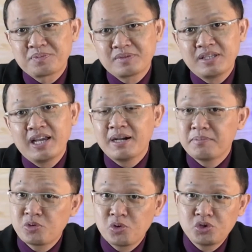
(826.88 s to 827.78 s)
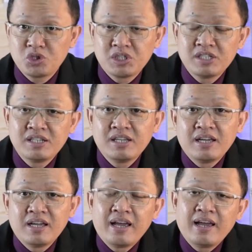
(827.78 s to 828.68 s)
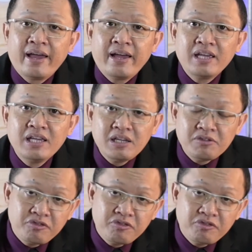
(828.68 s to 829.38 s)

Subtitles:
yeah, approach. If